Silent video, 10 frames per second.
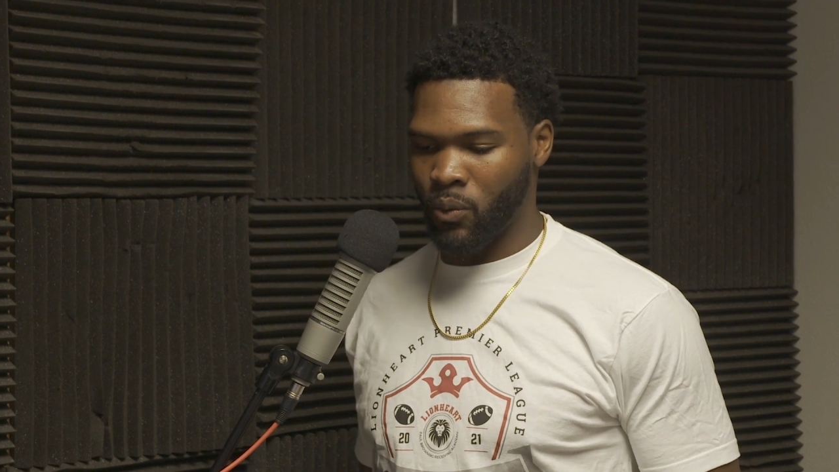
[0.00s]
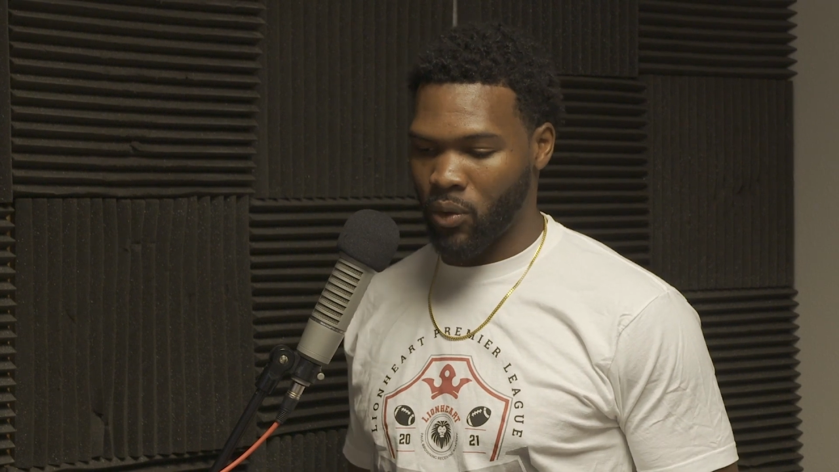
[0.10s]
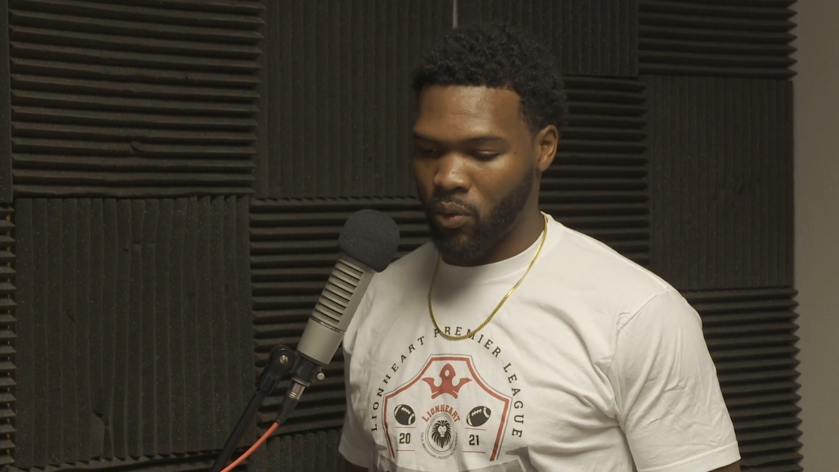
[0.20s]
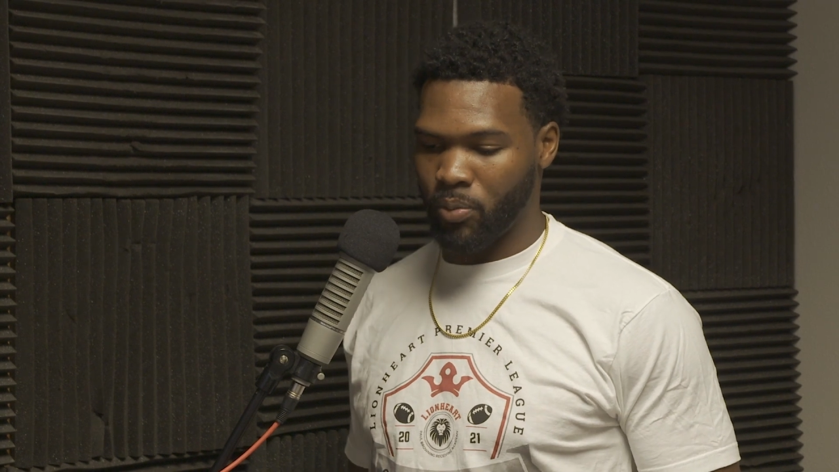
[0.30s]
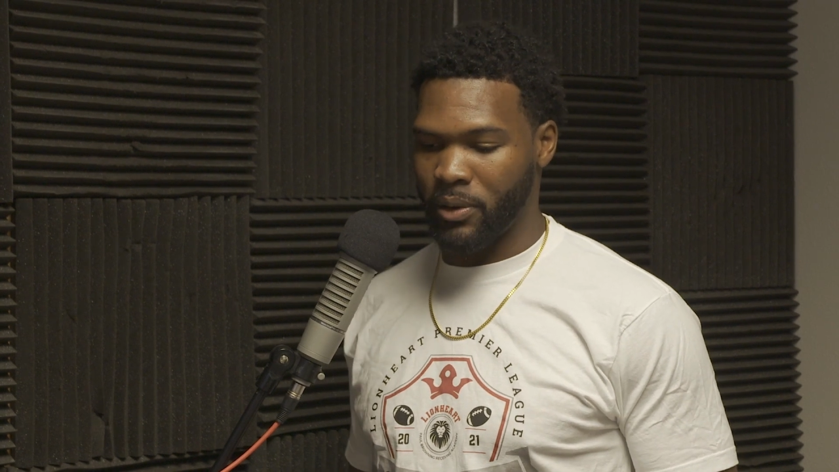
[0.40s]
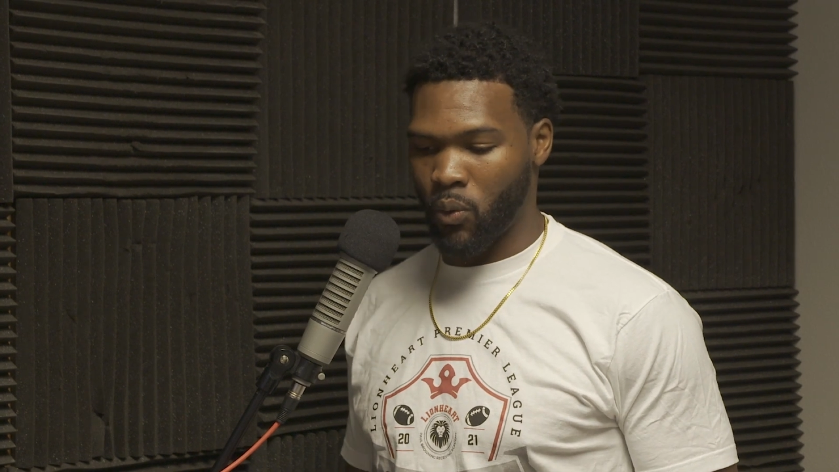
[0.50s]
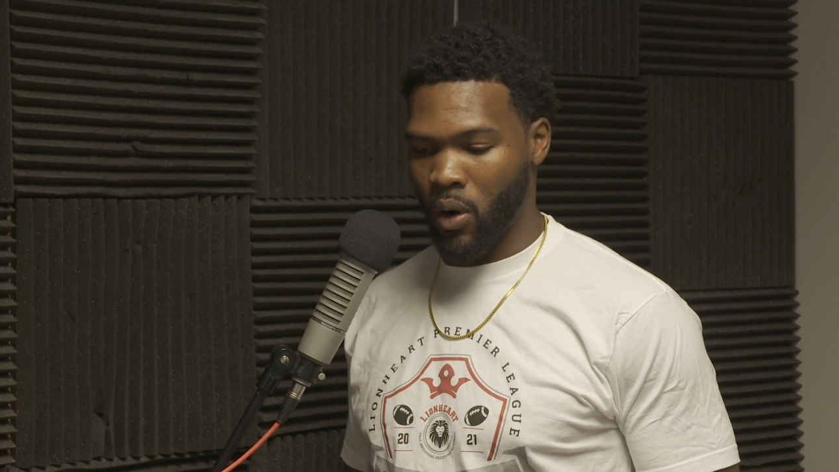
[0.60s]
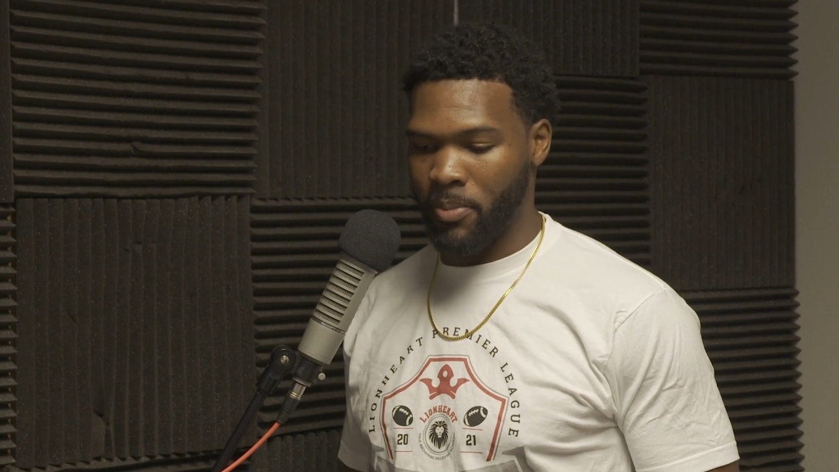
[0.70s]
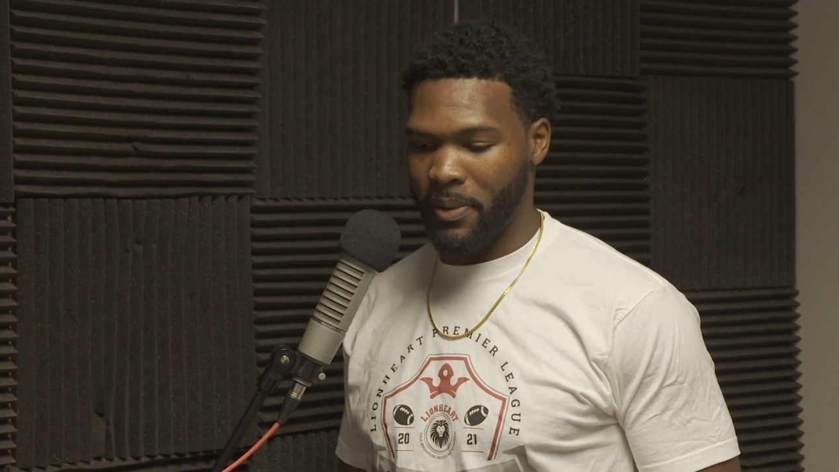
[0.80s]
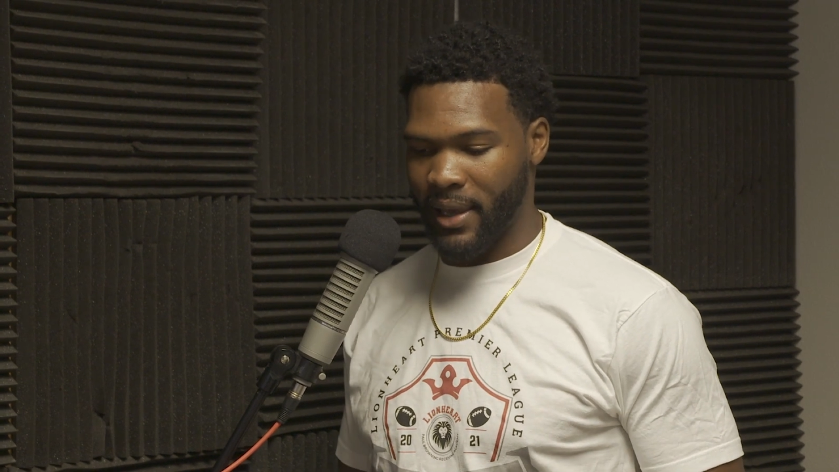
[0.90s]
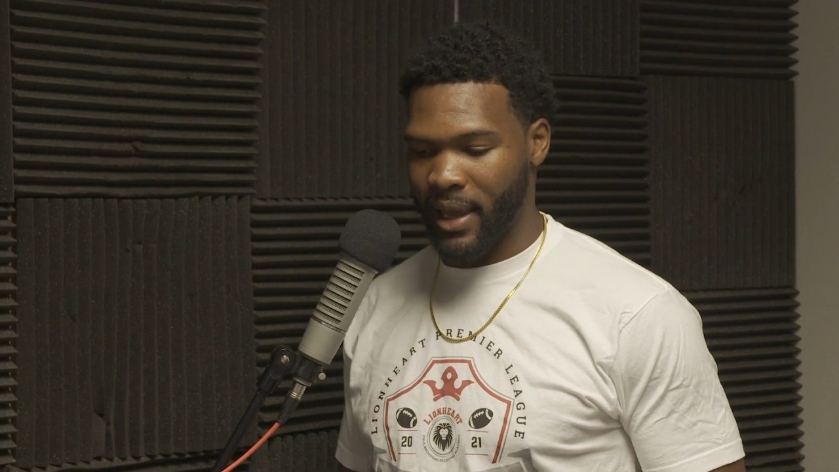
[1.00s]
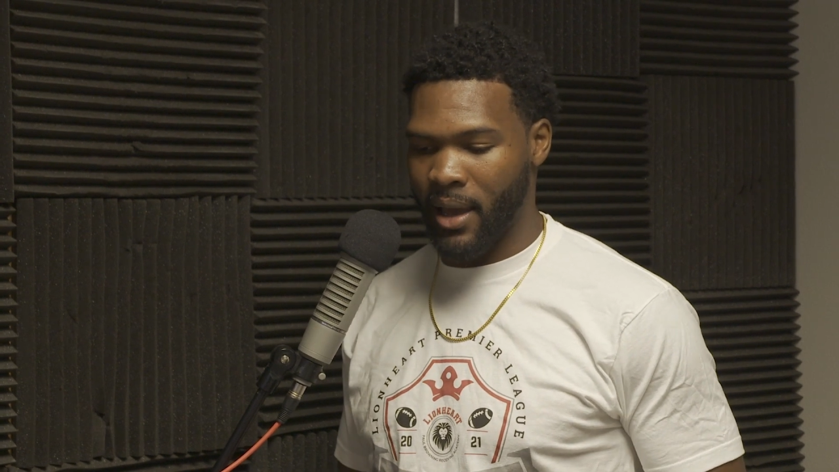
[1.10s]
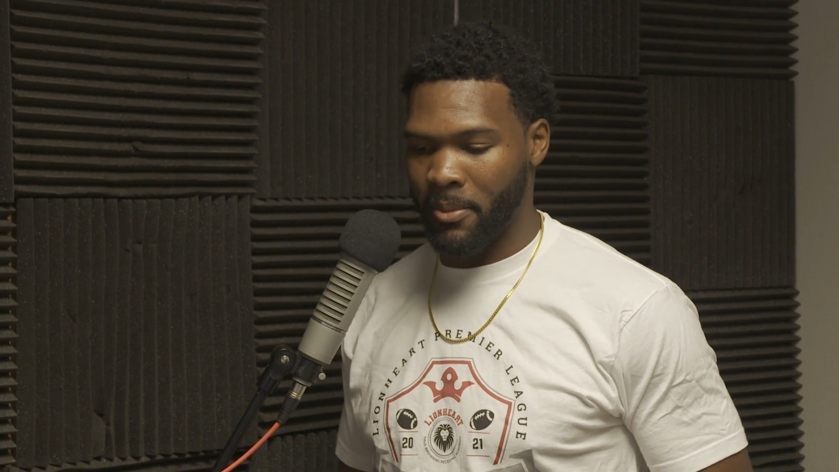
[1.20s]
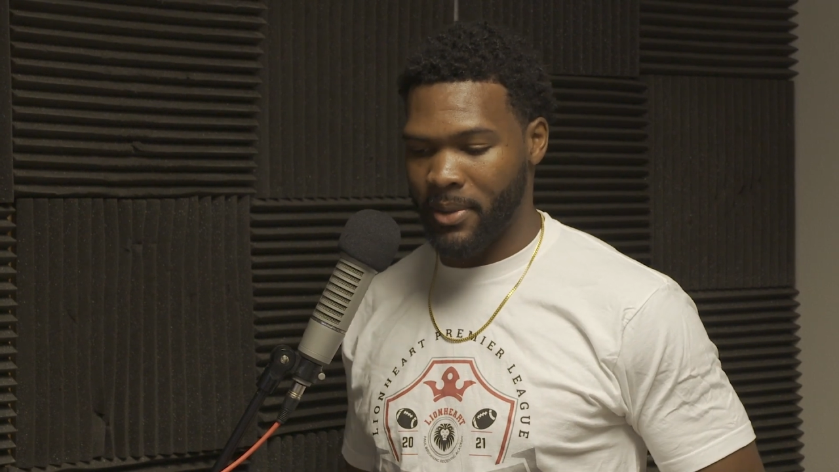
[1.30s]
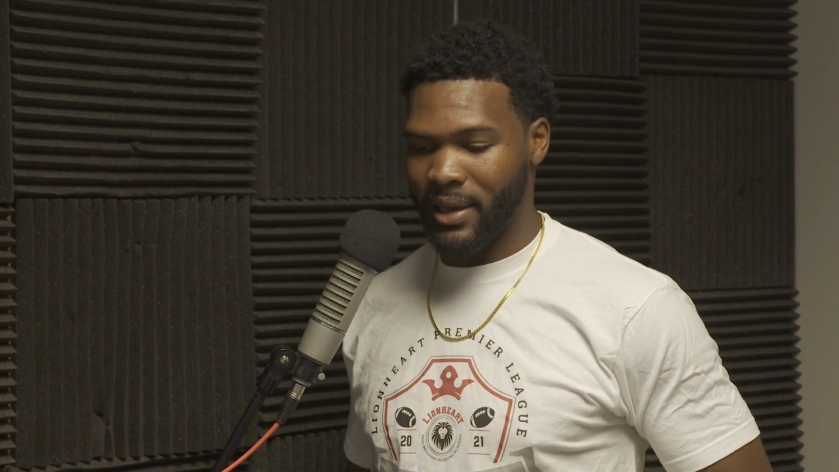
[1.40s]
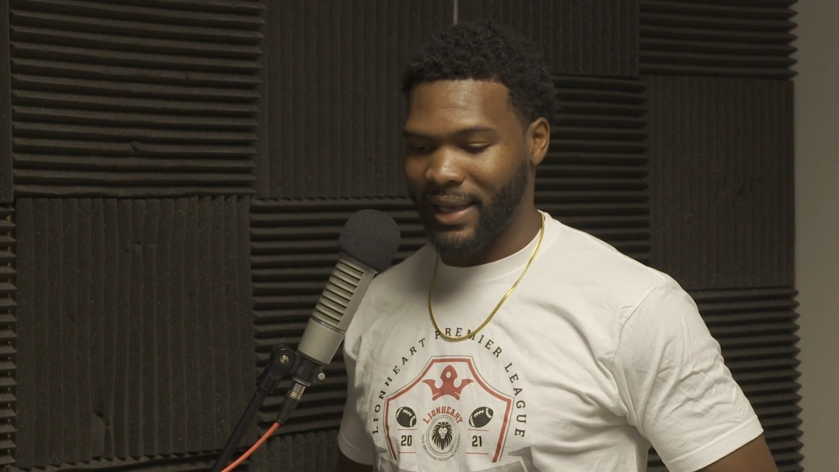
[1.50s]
Will be 1 p.m.